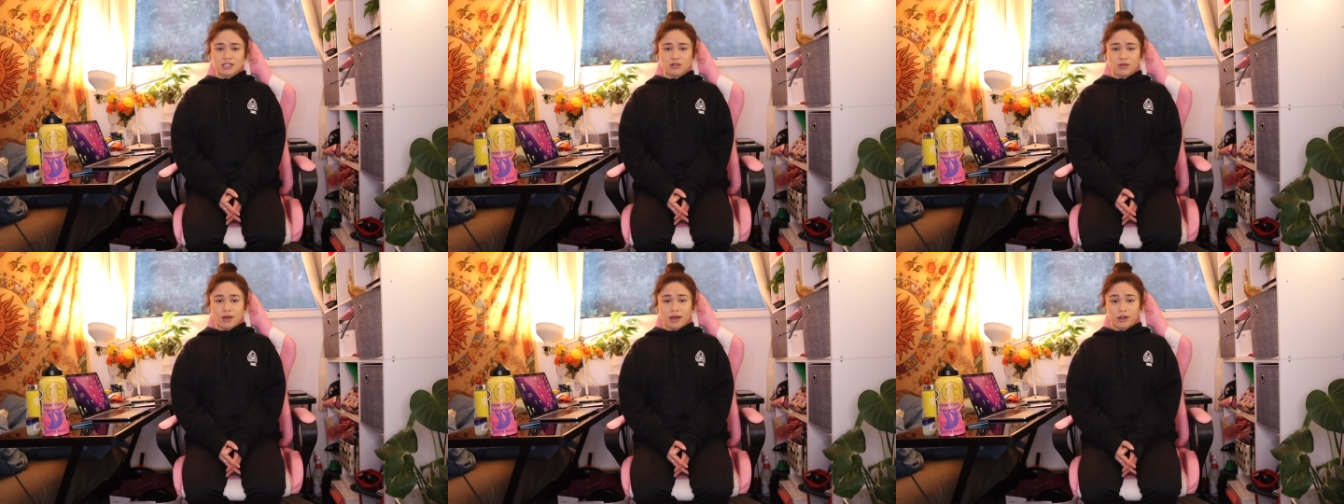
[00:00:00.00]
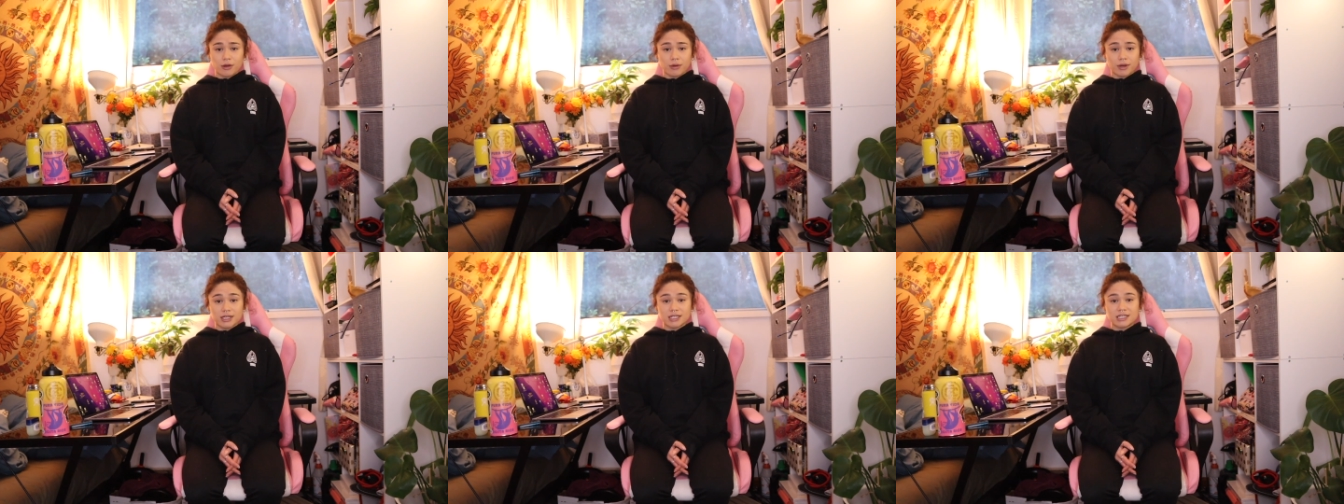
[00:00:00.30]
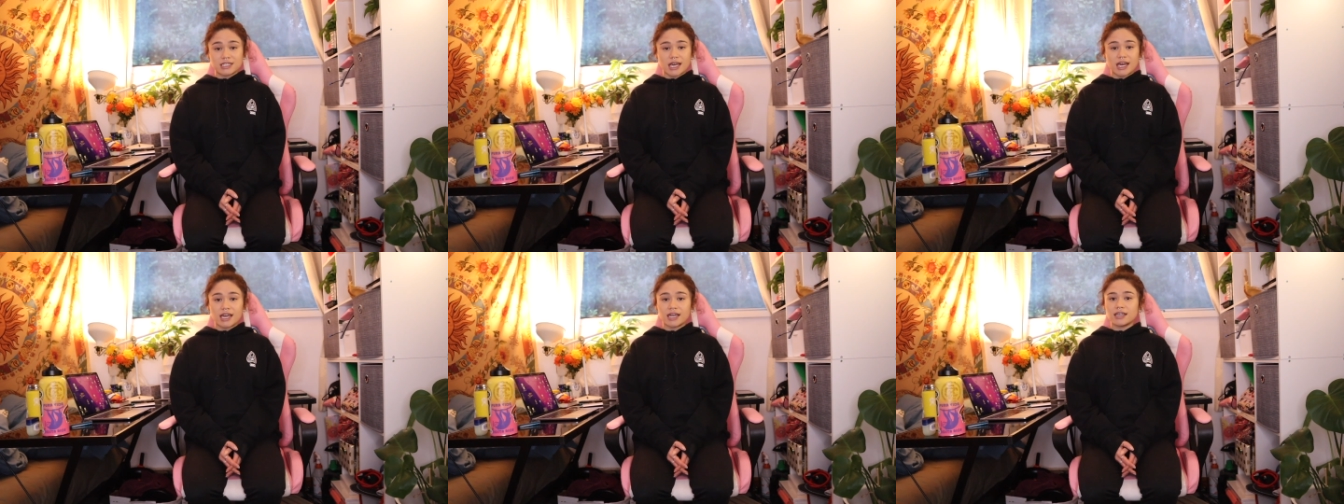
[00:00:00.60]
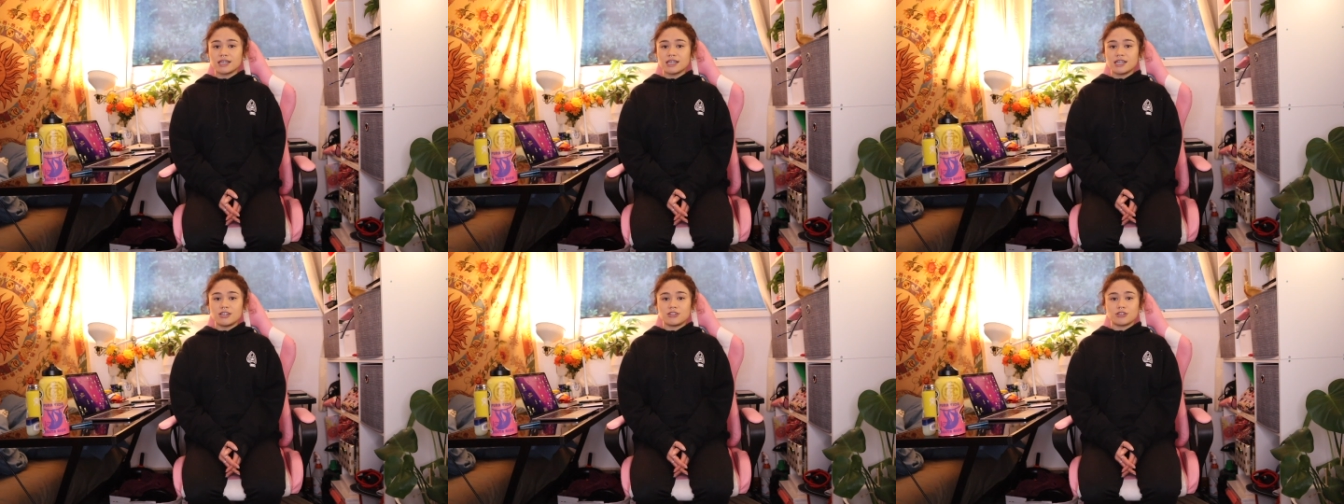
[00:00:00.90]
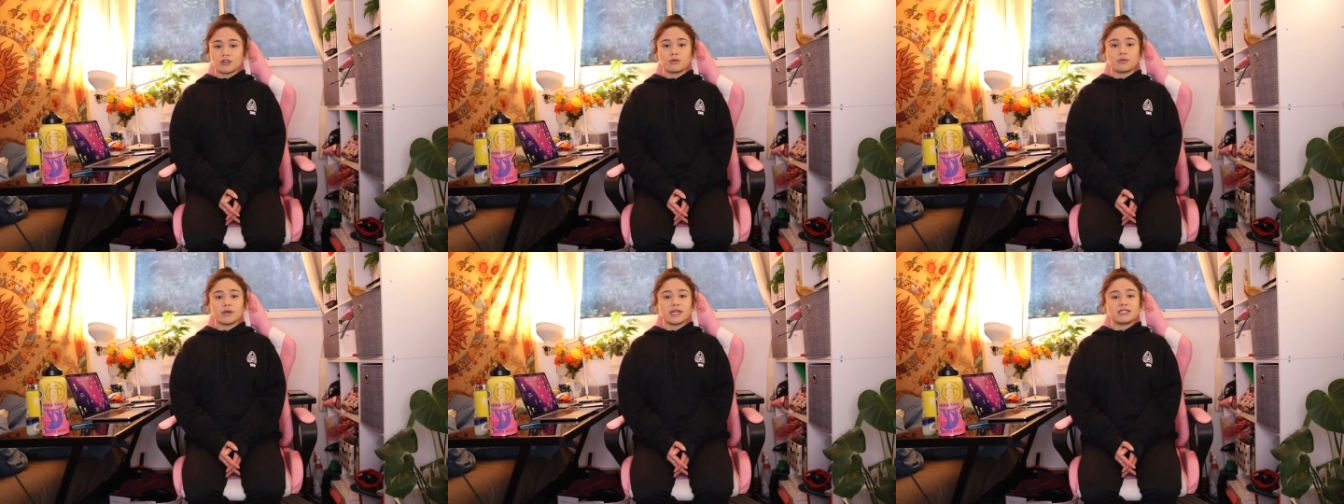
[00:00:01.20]
throughout your work day.
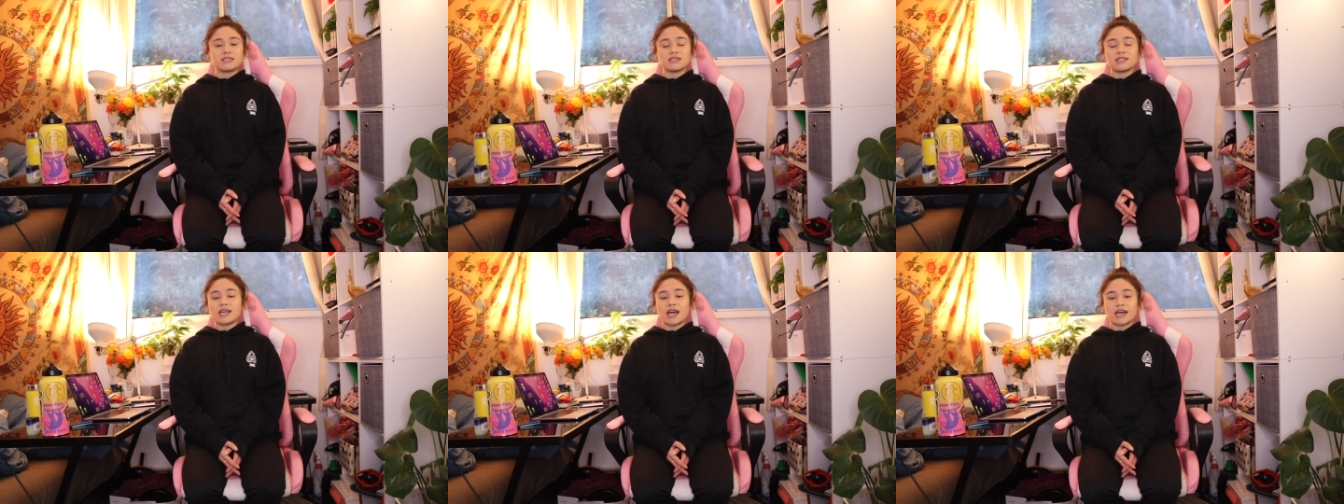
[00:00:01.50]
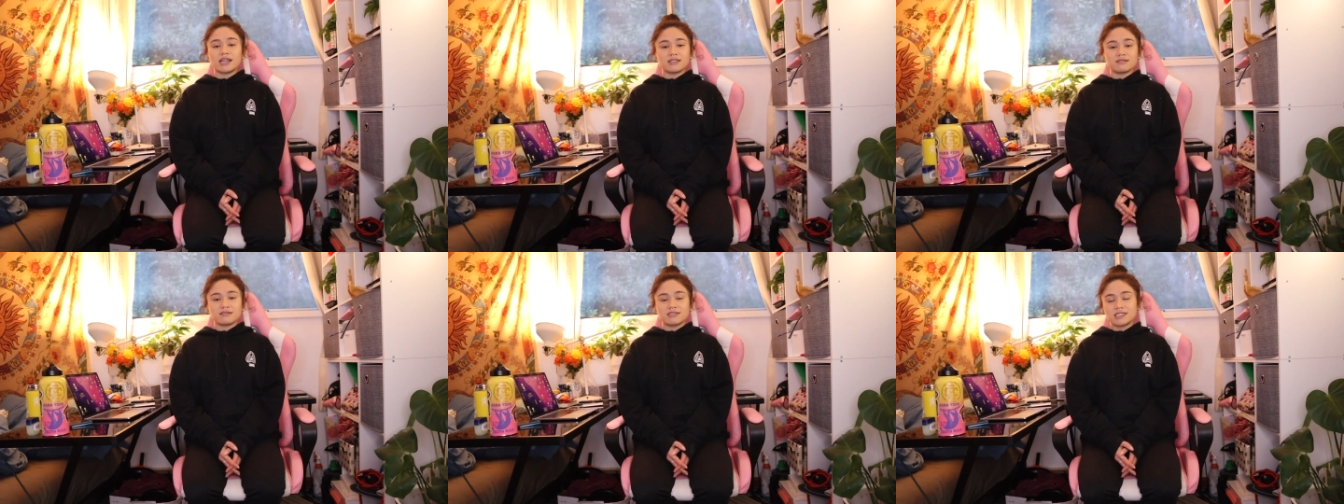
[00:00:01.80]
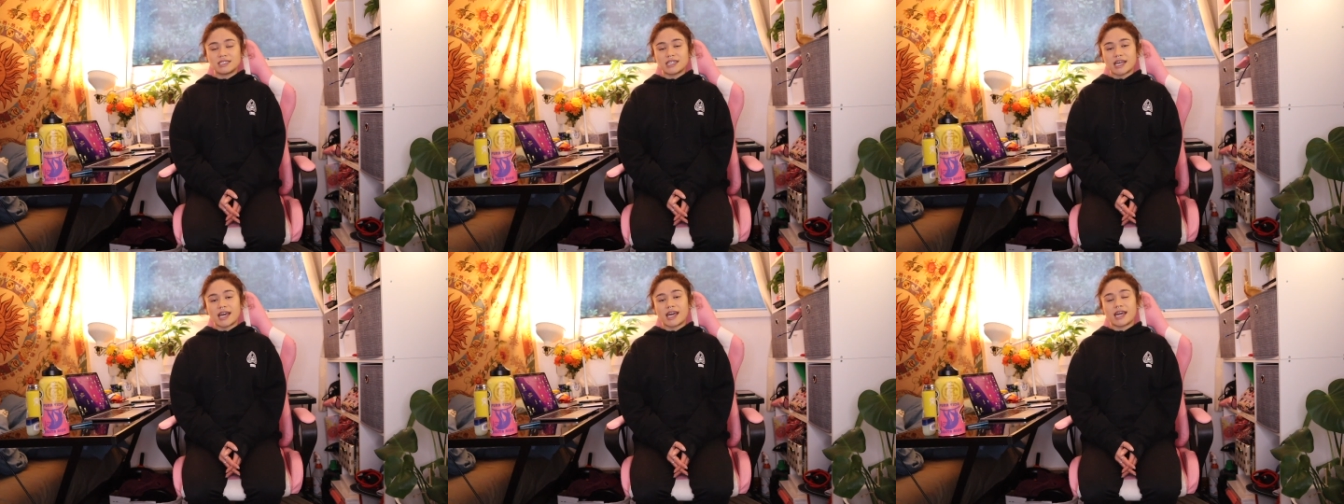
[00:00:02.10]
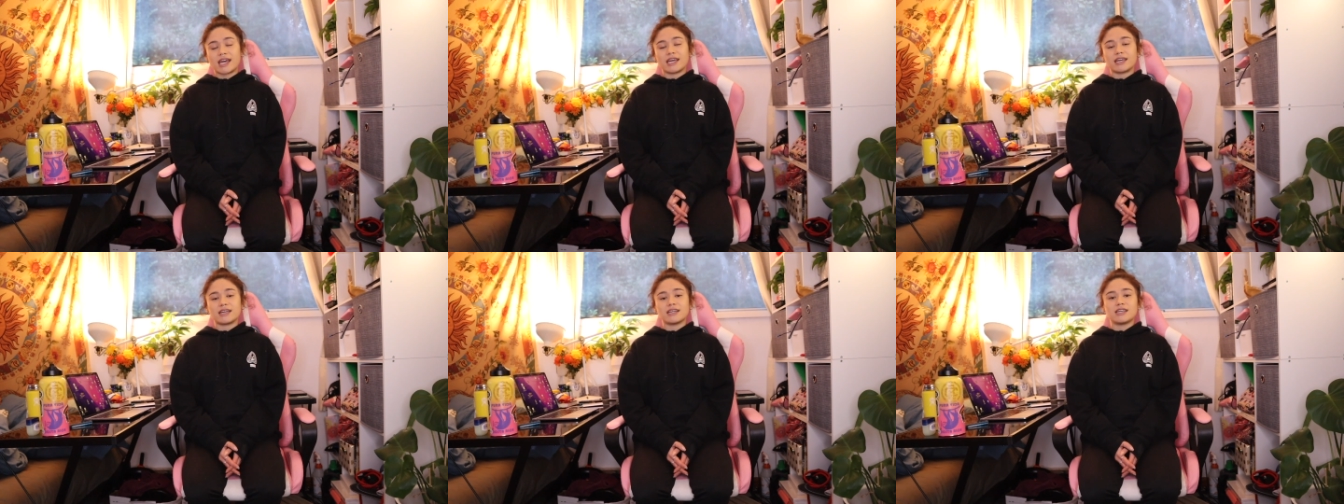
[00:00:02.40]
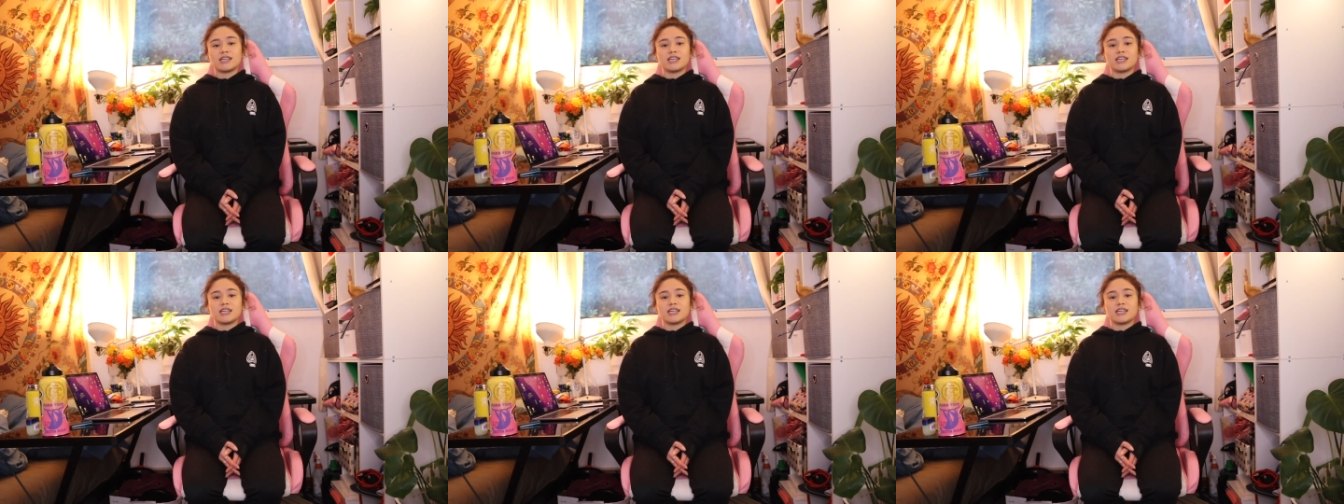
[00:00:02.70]
Don't wait till the end of the day